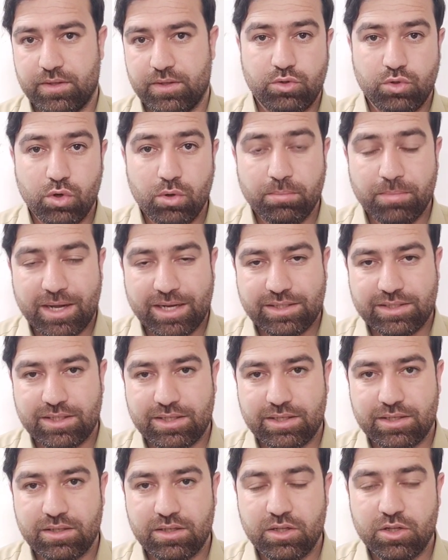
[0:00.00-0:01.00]
no
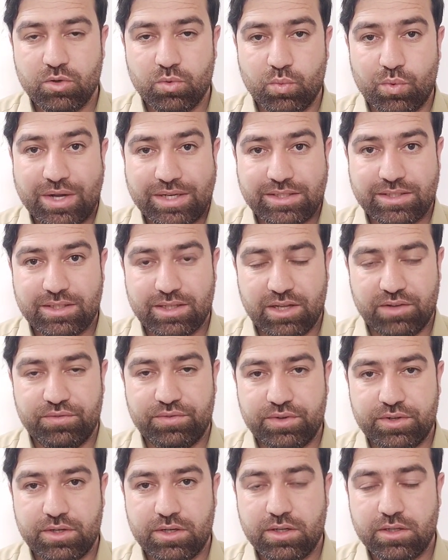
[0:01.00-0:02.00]
matter
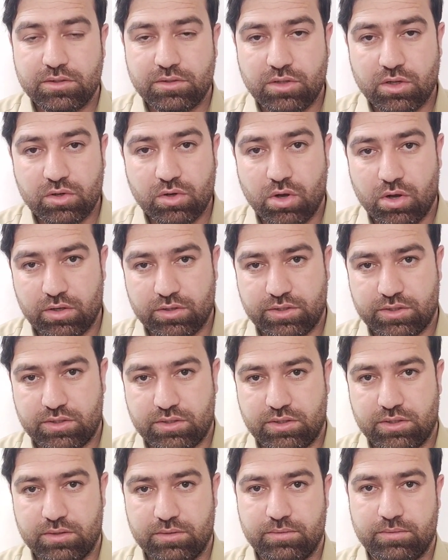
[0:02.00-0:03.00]
whatever the
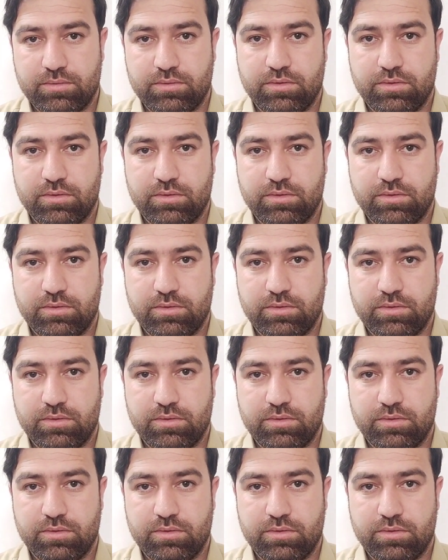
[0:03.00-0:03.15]
cost.